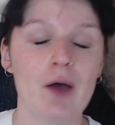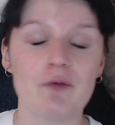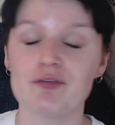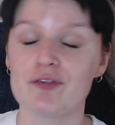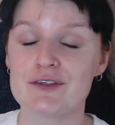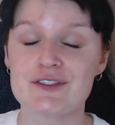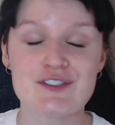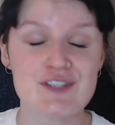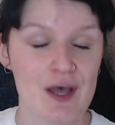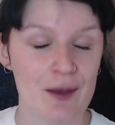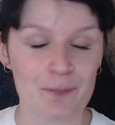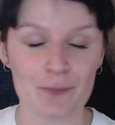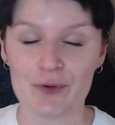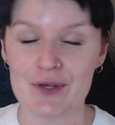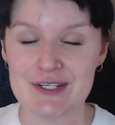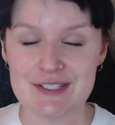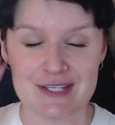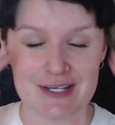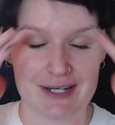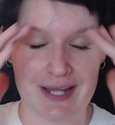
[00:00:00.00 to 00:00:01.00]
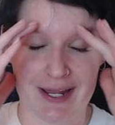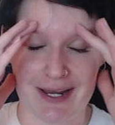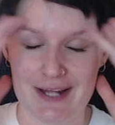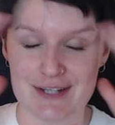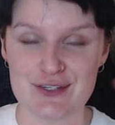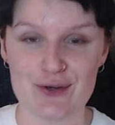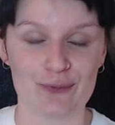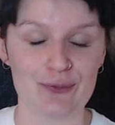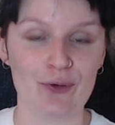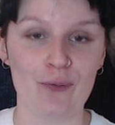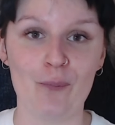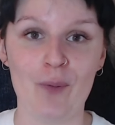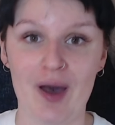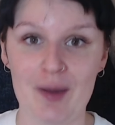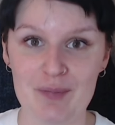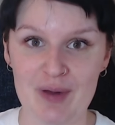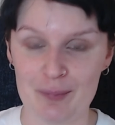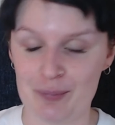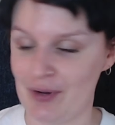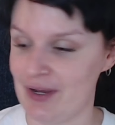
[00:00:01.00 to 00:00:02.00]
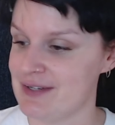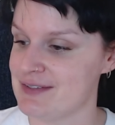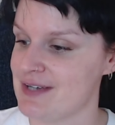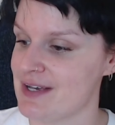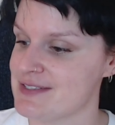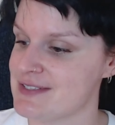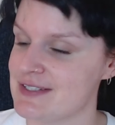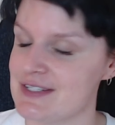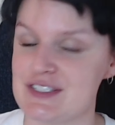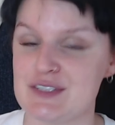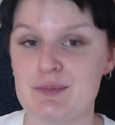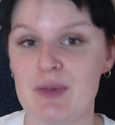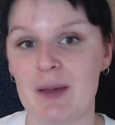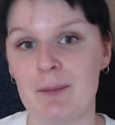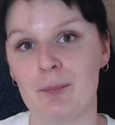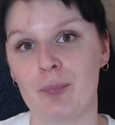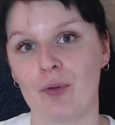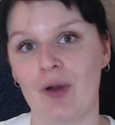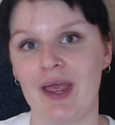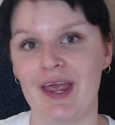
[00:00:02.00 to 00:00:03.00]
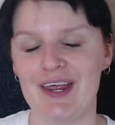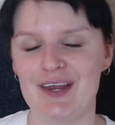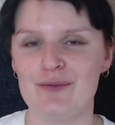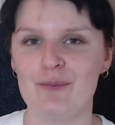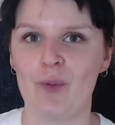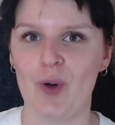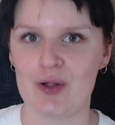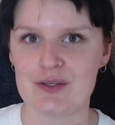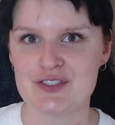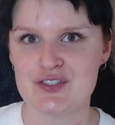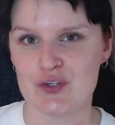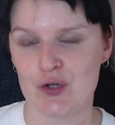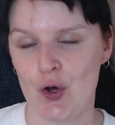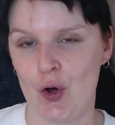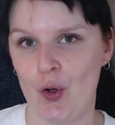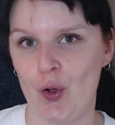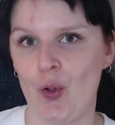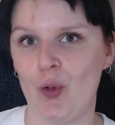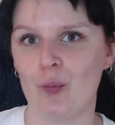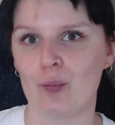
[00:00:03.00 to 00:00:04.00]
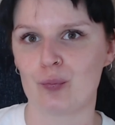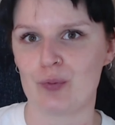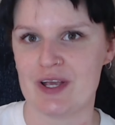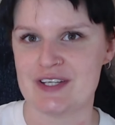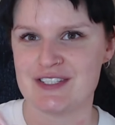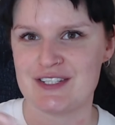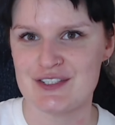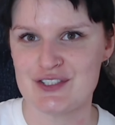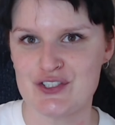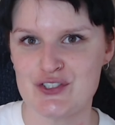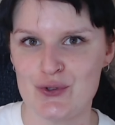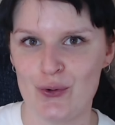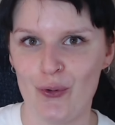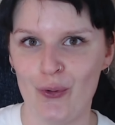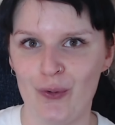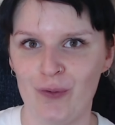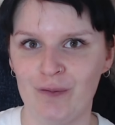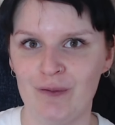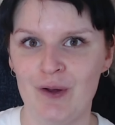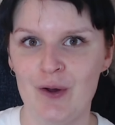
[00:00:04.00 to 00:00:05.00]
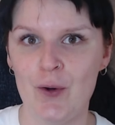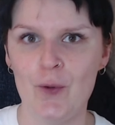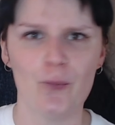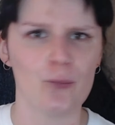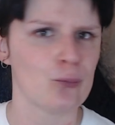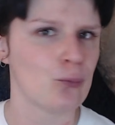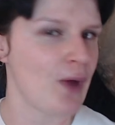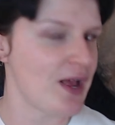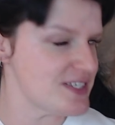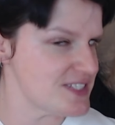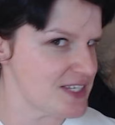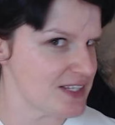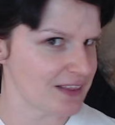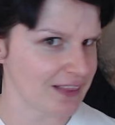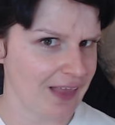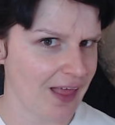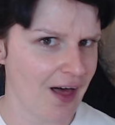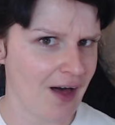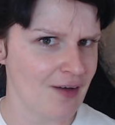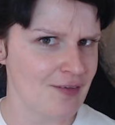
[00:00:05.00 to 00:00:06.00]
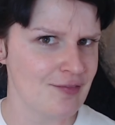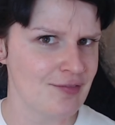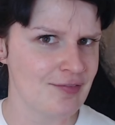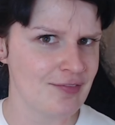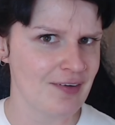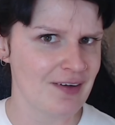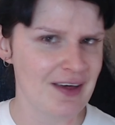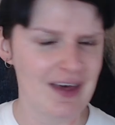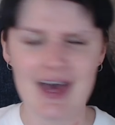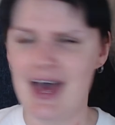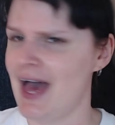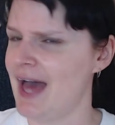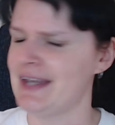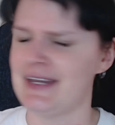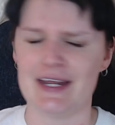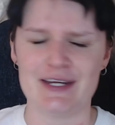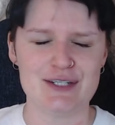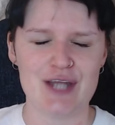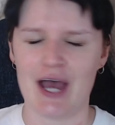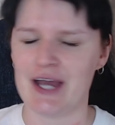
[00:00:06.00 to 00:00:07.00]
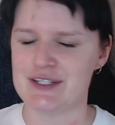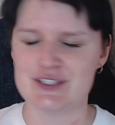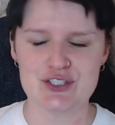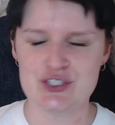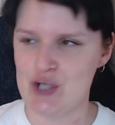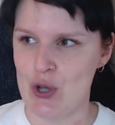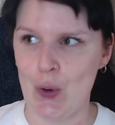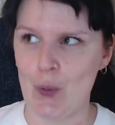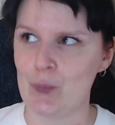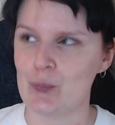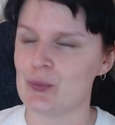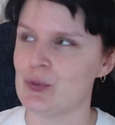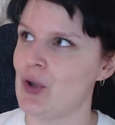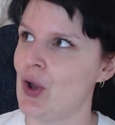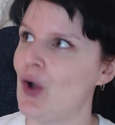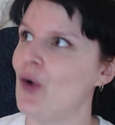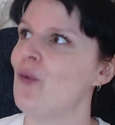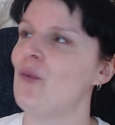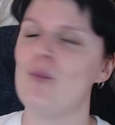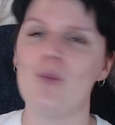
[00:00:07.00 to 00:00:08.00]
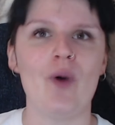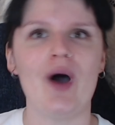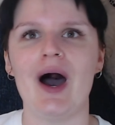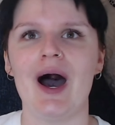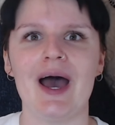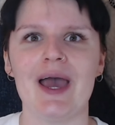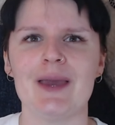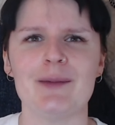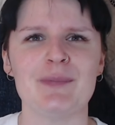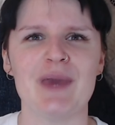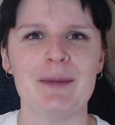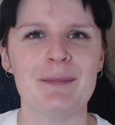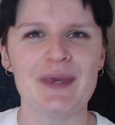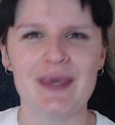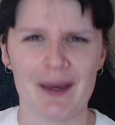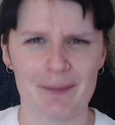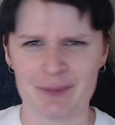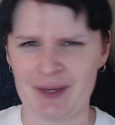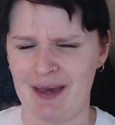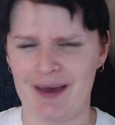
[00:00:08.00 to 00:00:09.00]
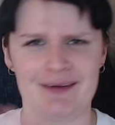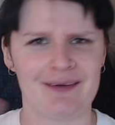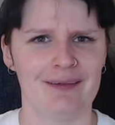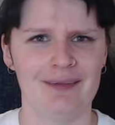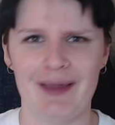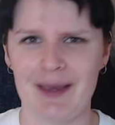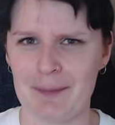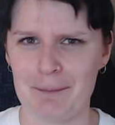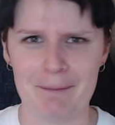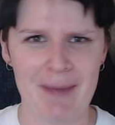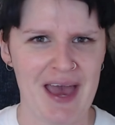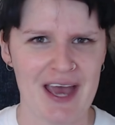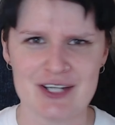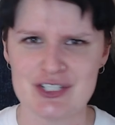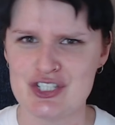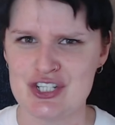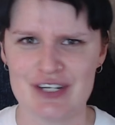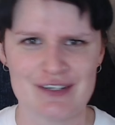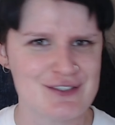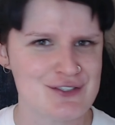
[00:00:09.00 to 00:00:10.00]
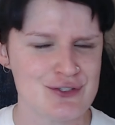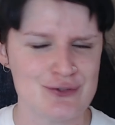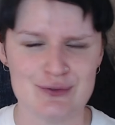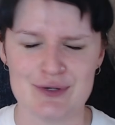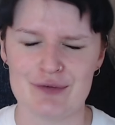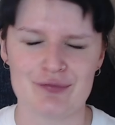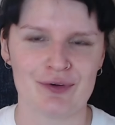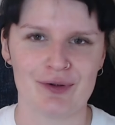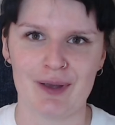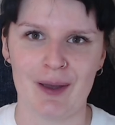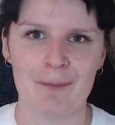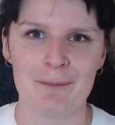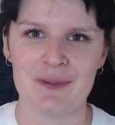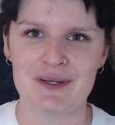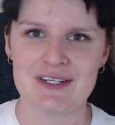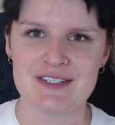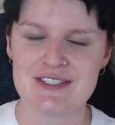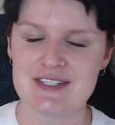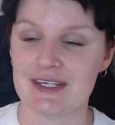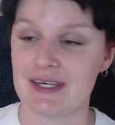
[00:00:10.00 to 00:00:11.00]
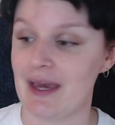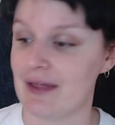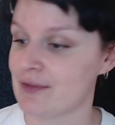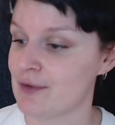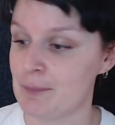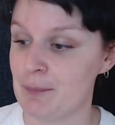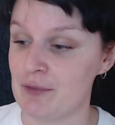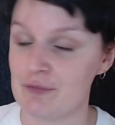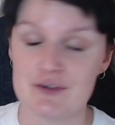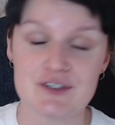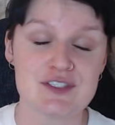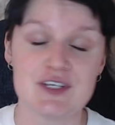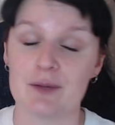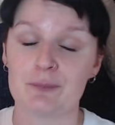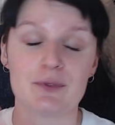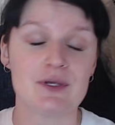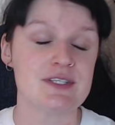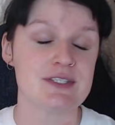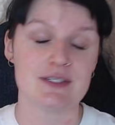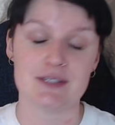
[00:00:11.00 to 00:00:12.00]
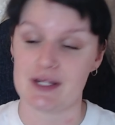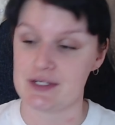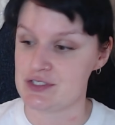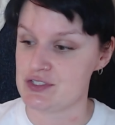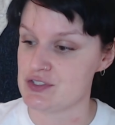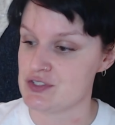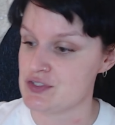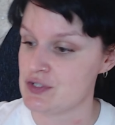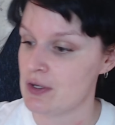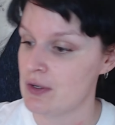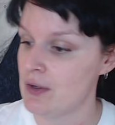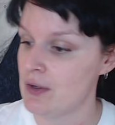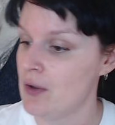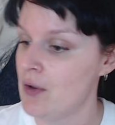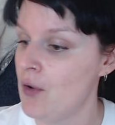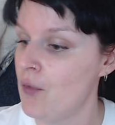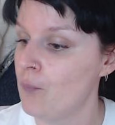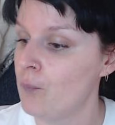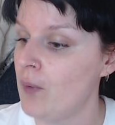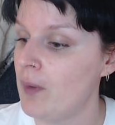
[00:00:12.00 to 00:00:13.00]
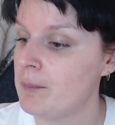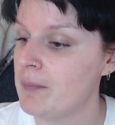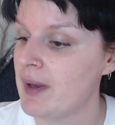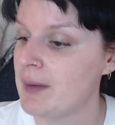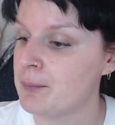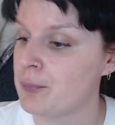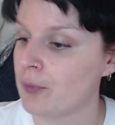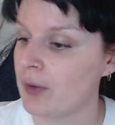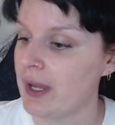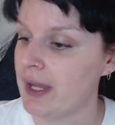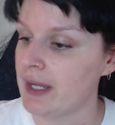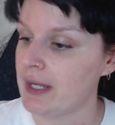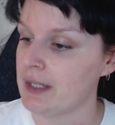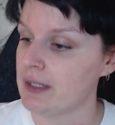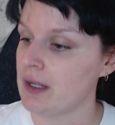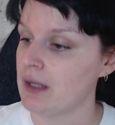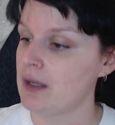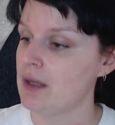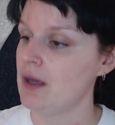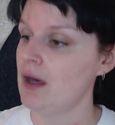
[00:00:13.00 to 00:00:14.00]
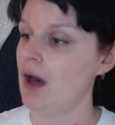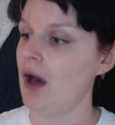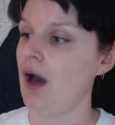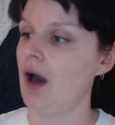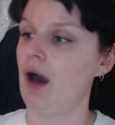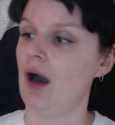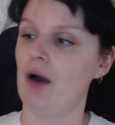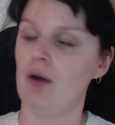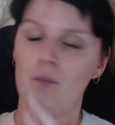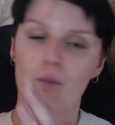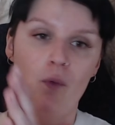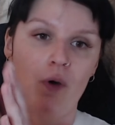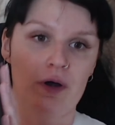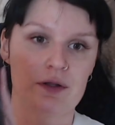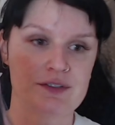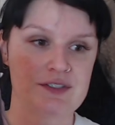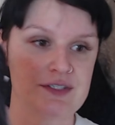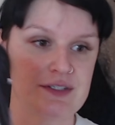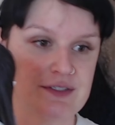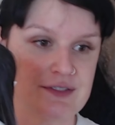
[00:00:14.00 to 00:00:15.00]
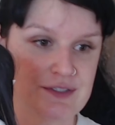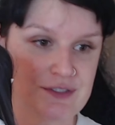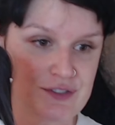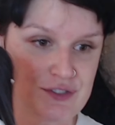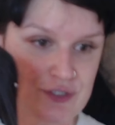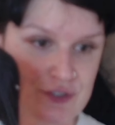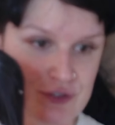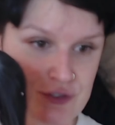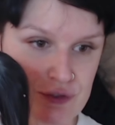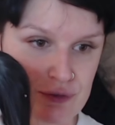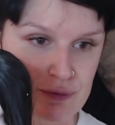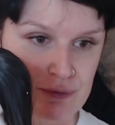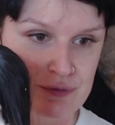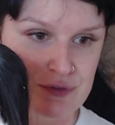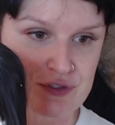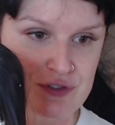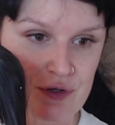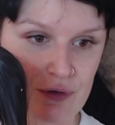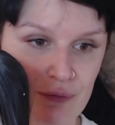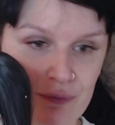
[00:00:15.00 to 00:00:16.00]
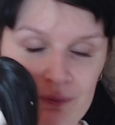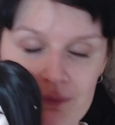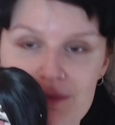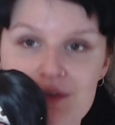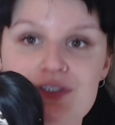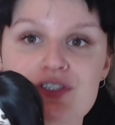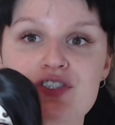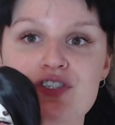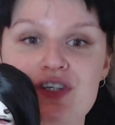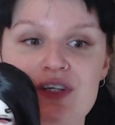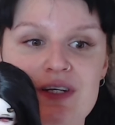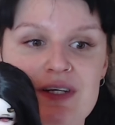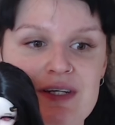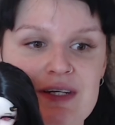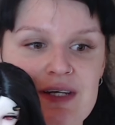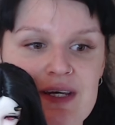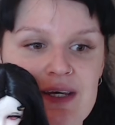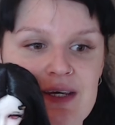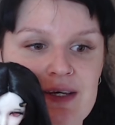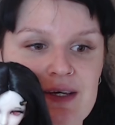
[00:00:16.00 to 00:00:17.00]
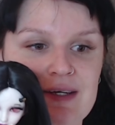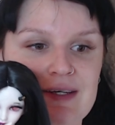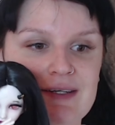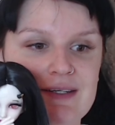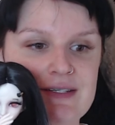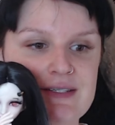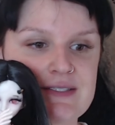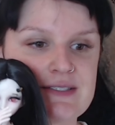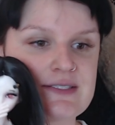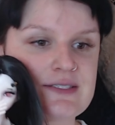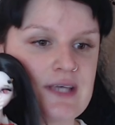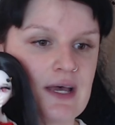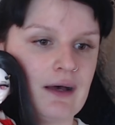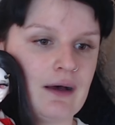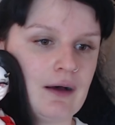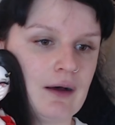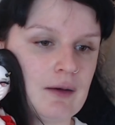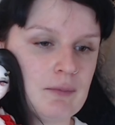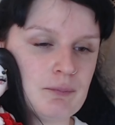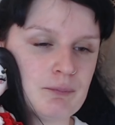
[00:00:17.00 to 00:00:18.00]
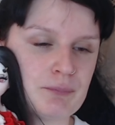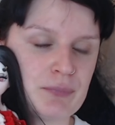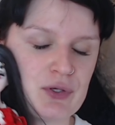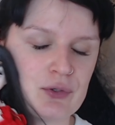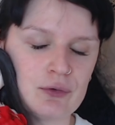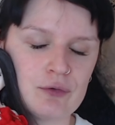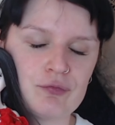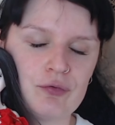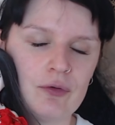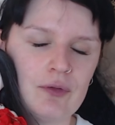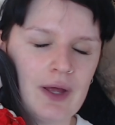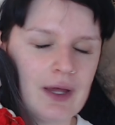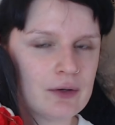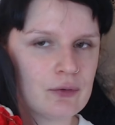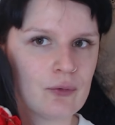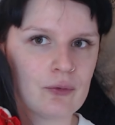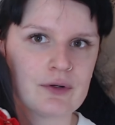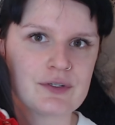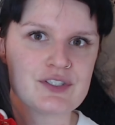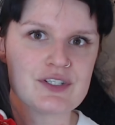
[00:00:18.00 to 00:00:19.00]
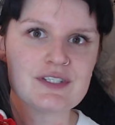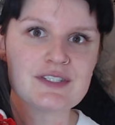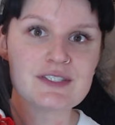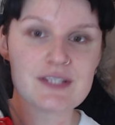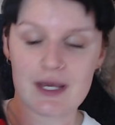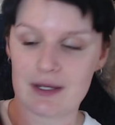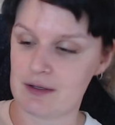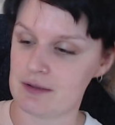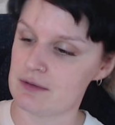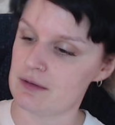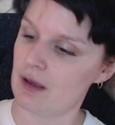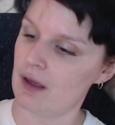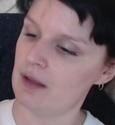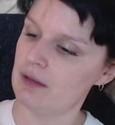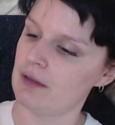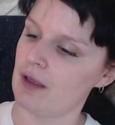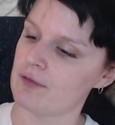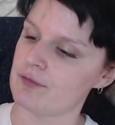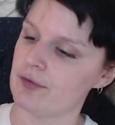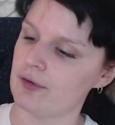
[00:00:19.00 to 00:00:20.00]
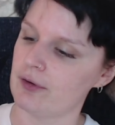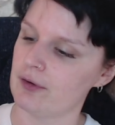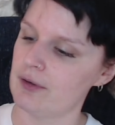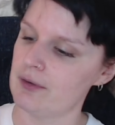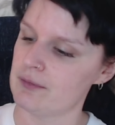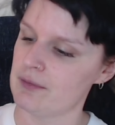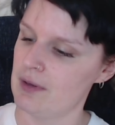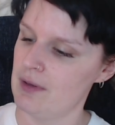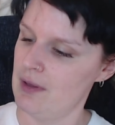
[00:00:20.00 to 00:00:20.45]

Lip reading: For some reason, and I don't know why my brain does this, my brain wants to call Resin Soul Resin Love. And I don't know why. Maybe I'm kind of like mashing two different companies together, but for some reason that's just what my brain wanted to do. So she is beautiful and gorgeous, and I love her.